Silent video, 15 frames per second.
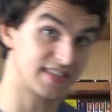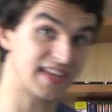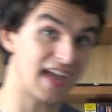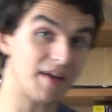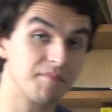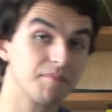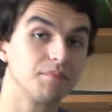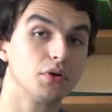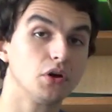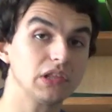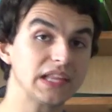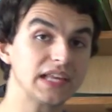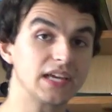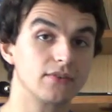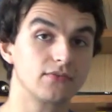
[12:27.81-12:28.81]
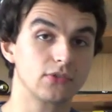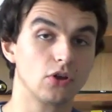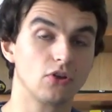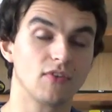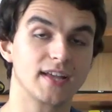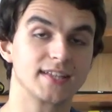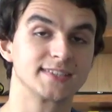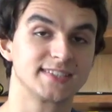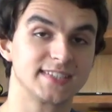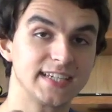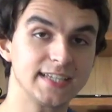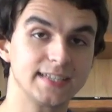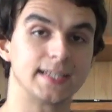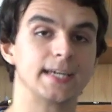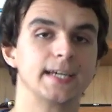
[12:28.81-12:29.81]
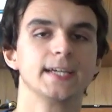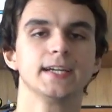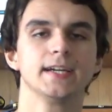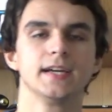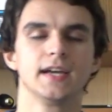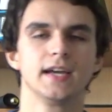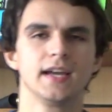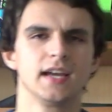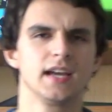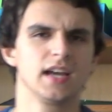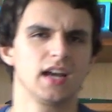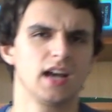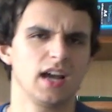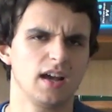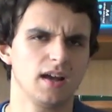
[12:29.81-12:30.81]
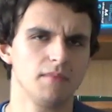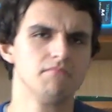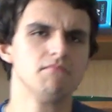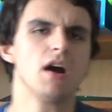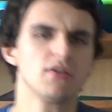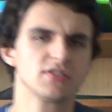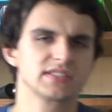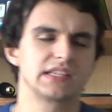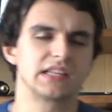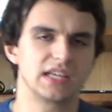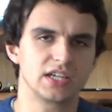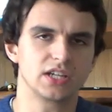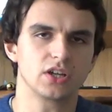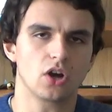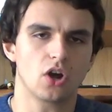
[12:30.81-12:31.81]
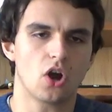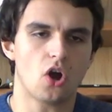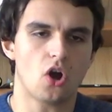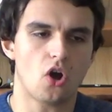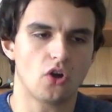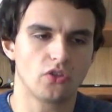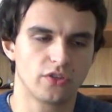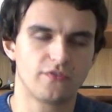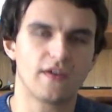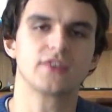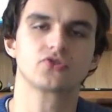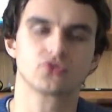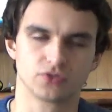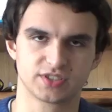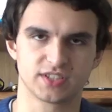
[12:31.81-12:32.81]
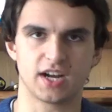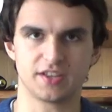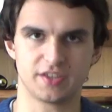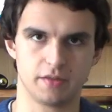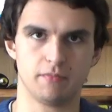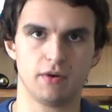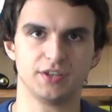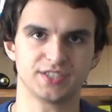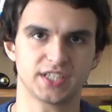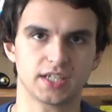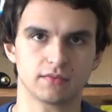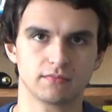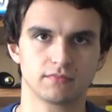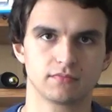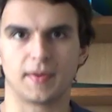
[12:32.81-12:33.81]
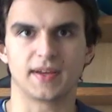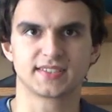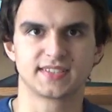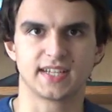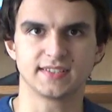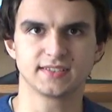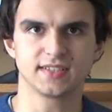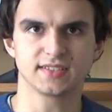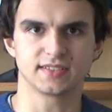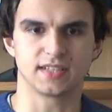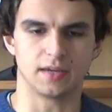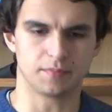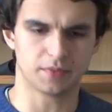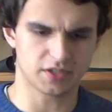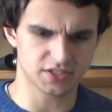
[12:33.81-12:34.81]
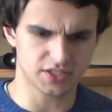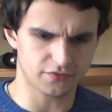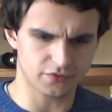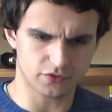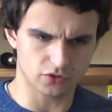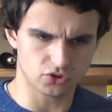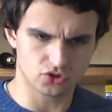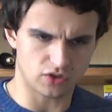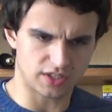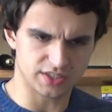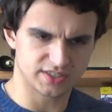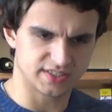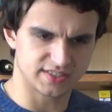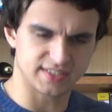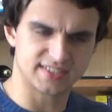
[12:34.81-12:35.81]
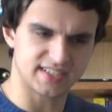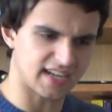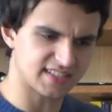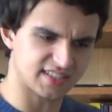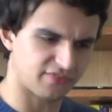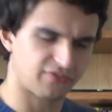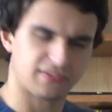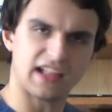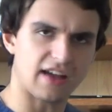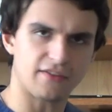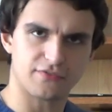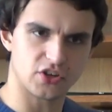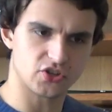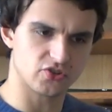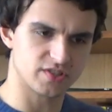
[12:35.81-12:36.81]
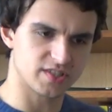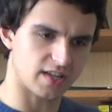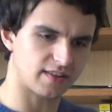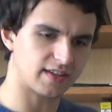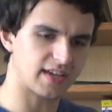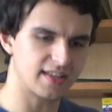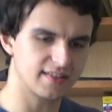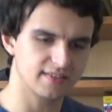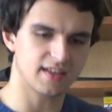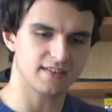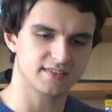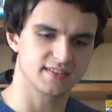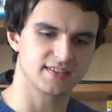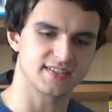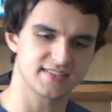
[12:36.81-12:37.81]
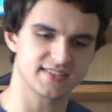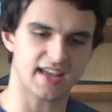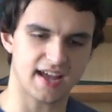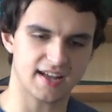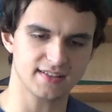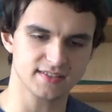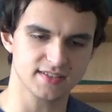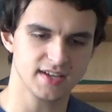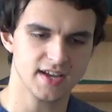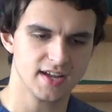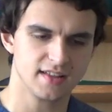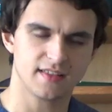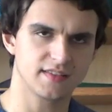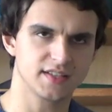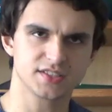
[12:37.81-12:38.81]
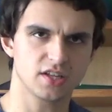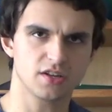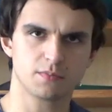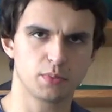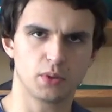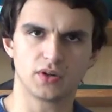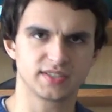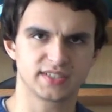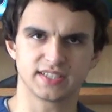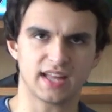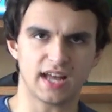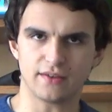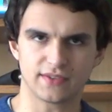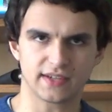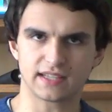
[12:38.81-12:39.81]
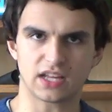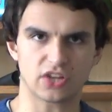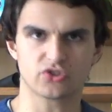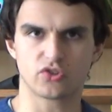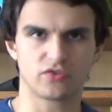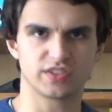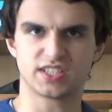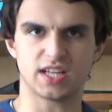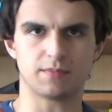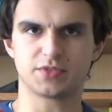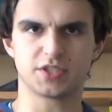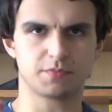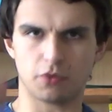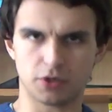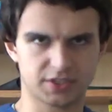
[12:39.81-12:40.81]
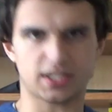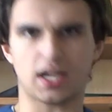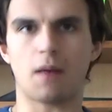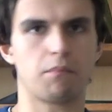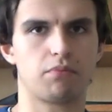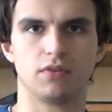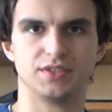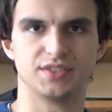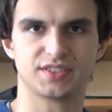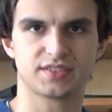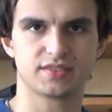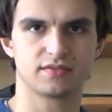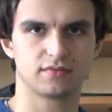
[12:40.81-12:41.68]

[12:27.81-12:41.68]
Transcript: the ampullae of Lorenzini, are mostly on the ventral side of the body. Makes sense, doesn't it? Because if you're trying to detect a flatfish or something hidden under the sand, then there's no point in having electroreceptors pointing upwards.